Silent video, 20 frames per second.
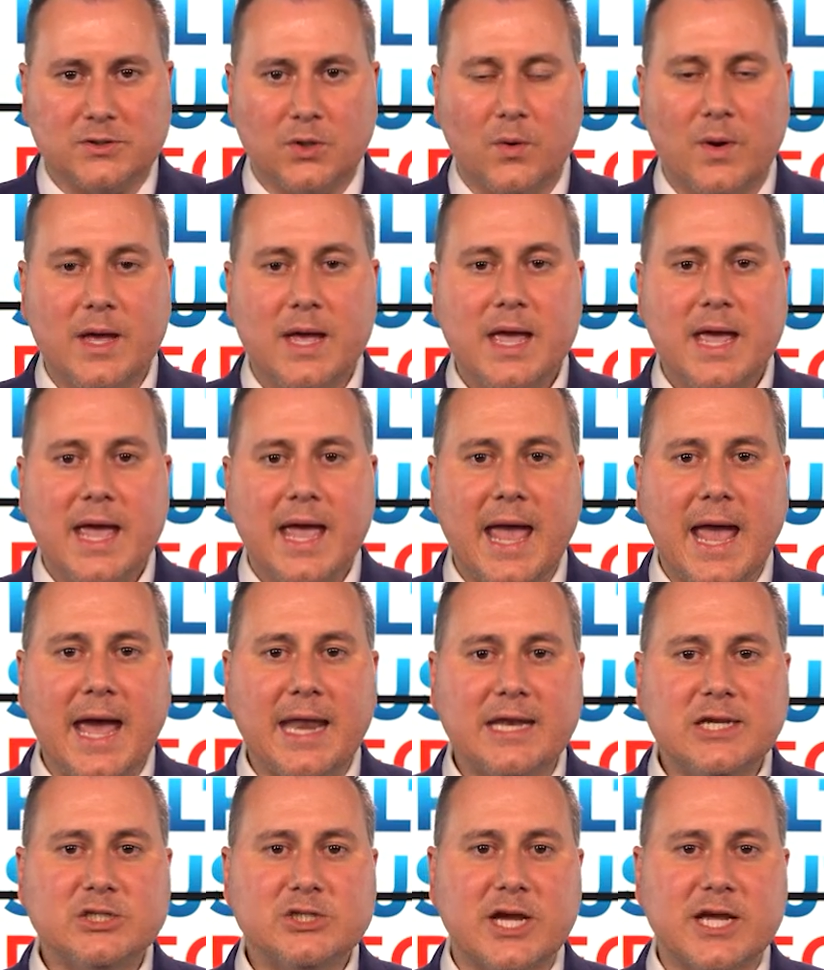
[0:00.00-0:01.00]
So
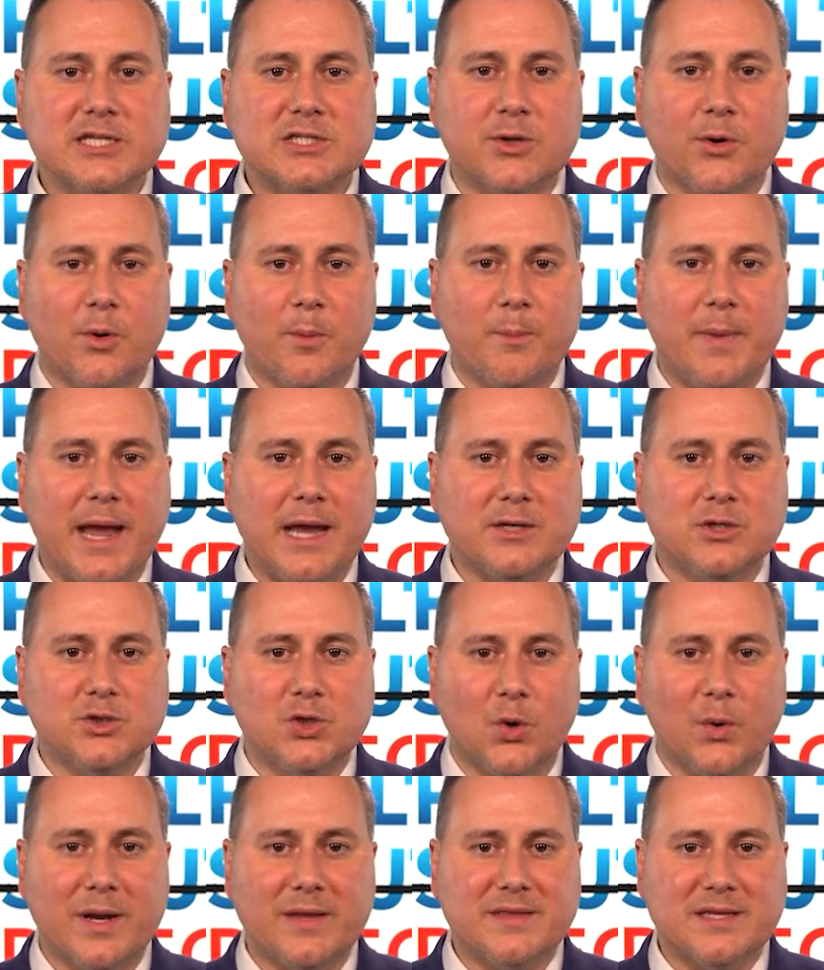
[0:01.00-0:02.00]
any changes that are made
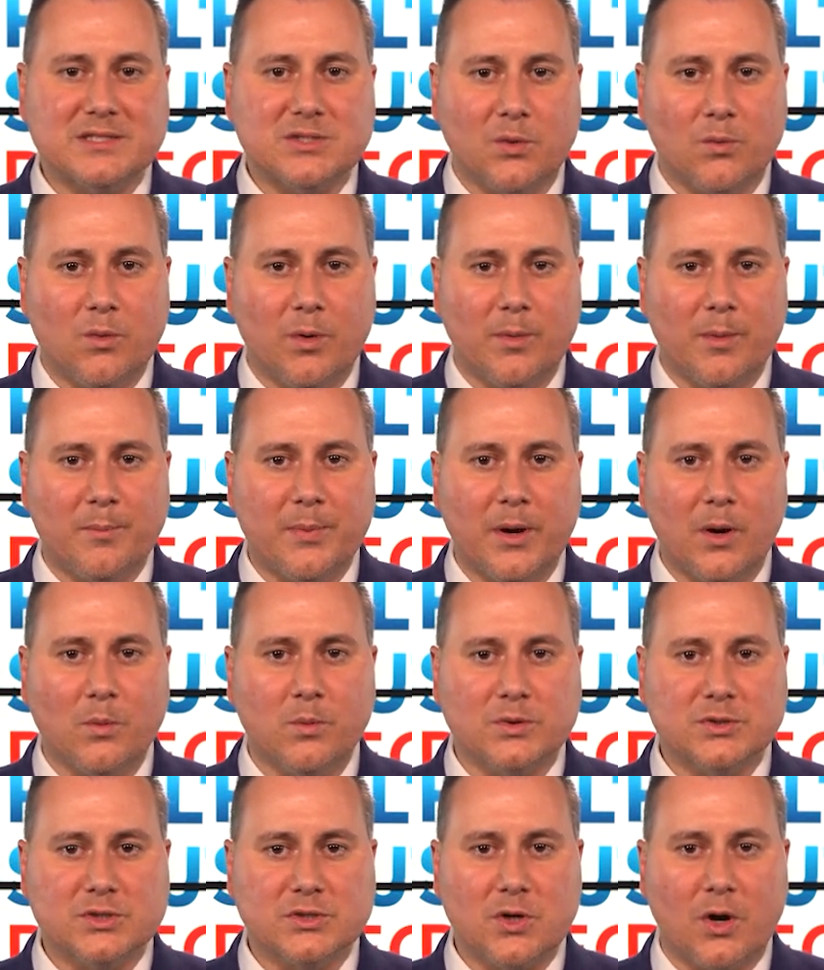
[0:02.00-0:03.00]
during this enrollment period
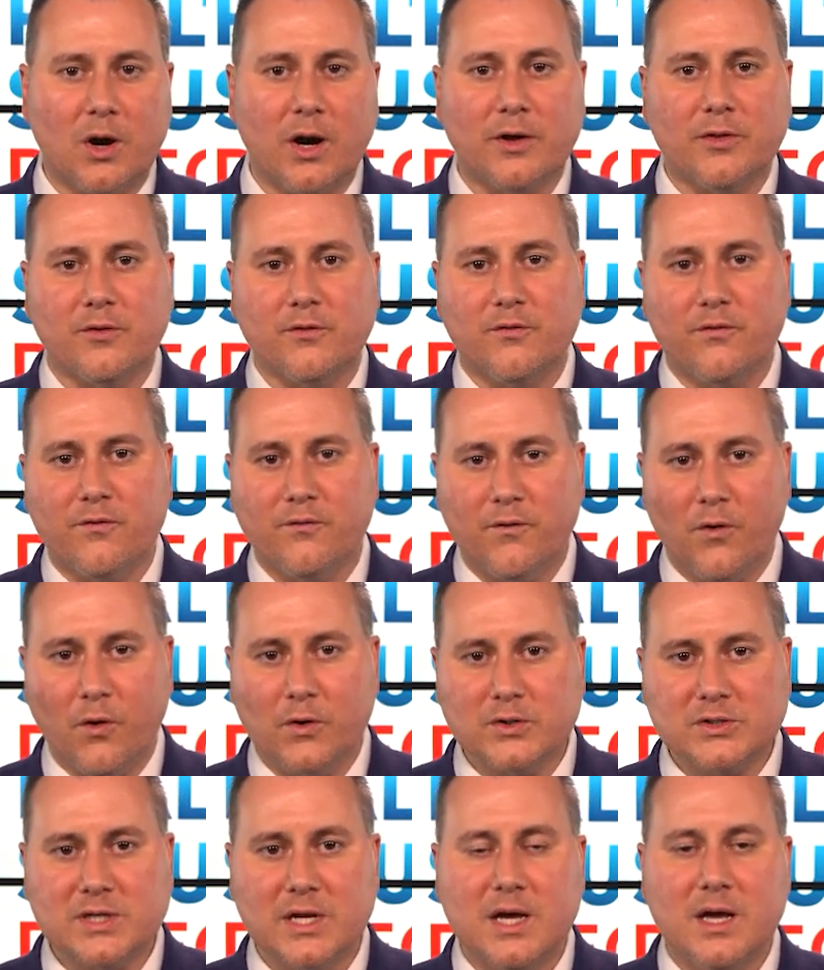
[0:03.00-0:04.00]
will start on the
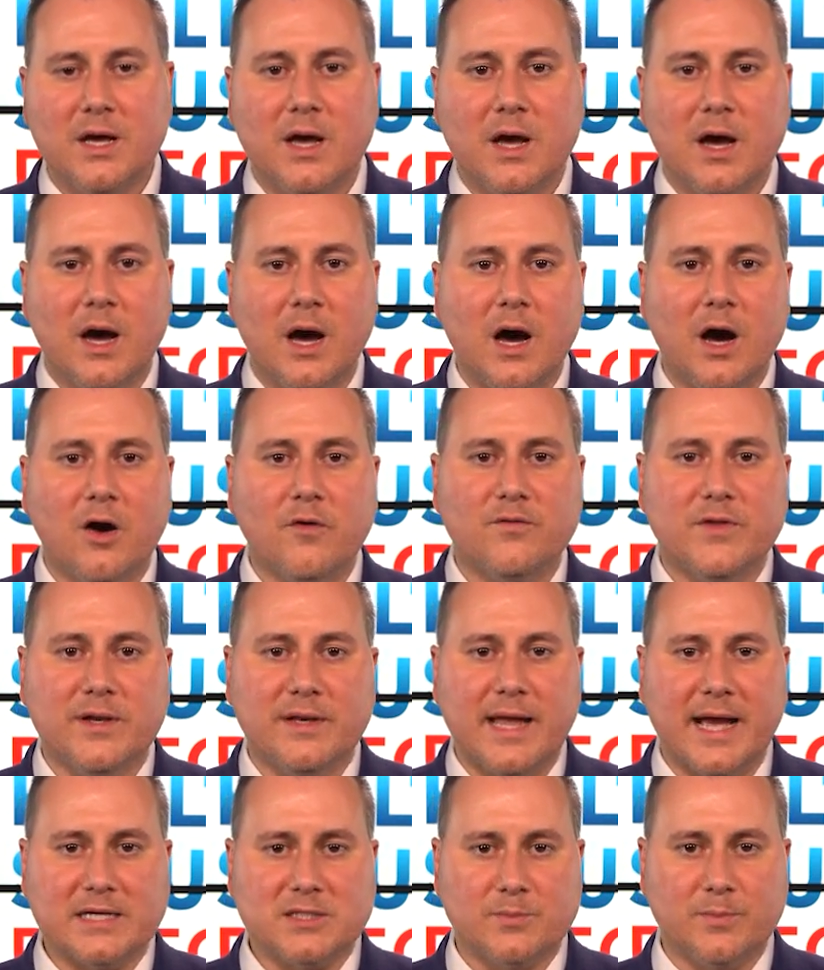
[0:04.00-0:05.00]
1st of the
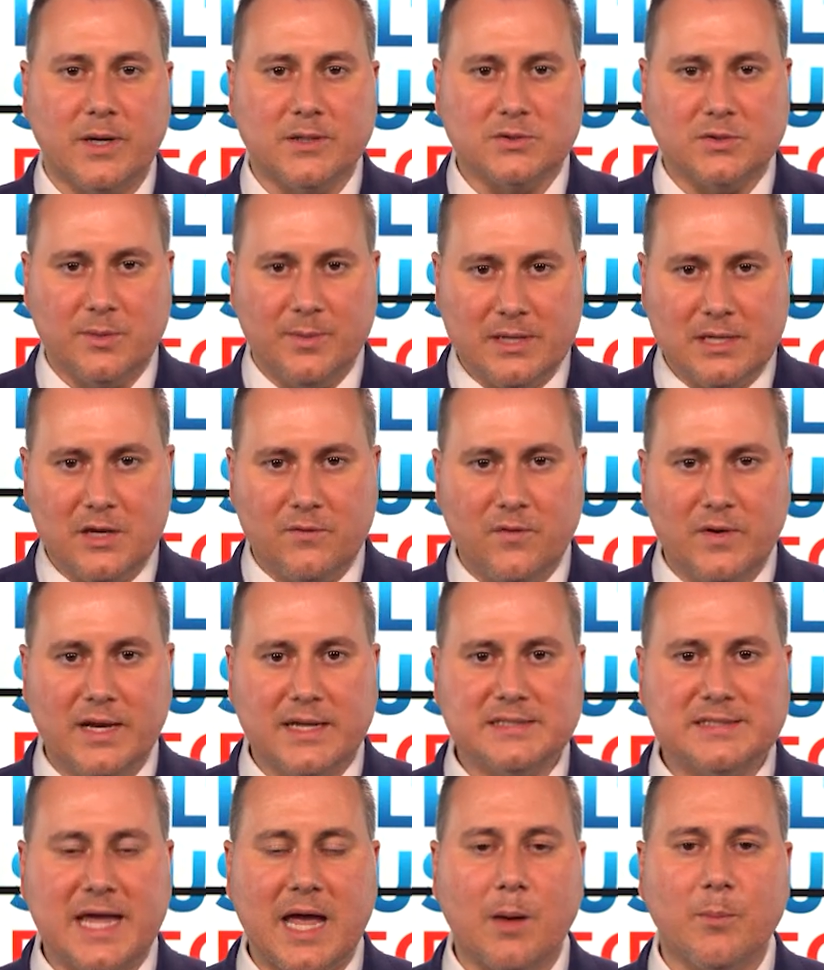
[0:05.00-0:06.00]
next month. So let me give you an
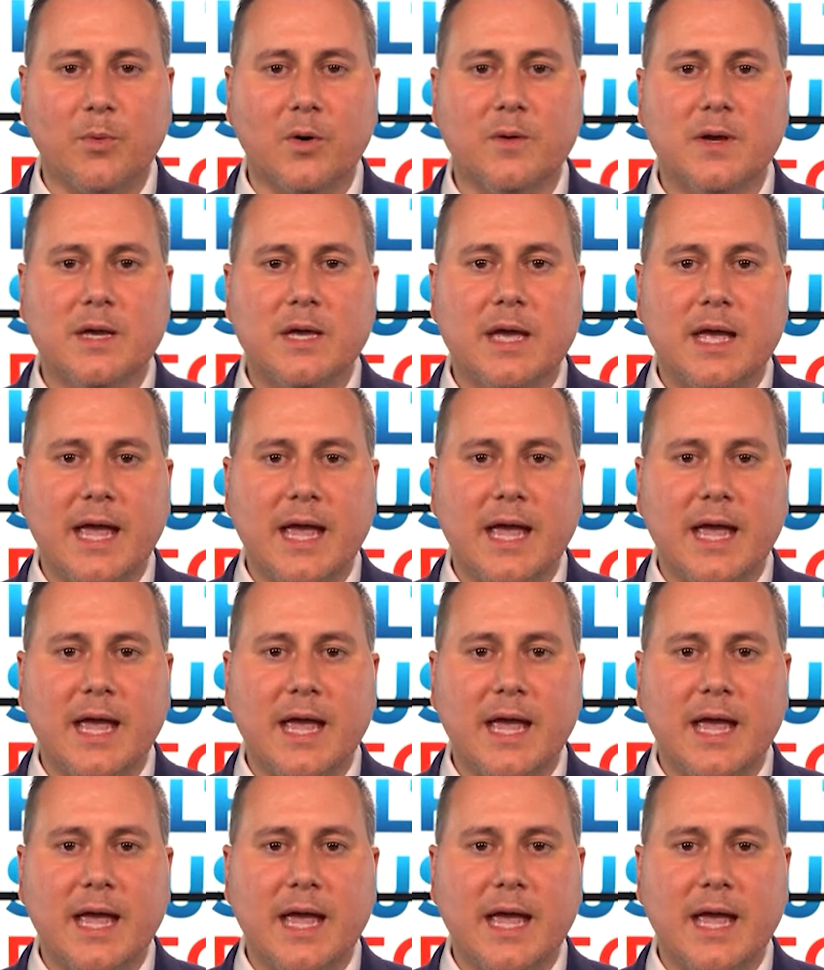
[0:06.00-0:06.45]
example.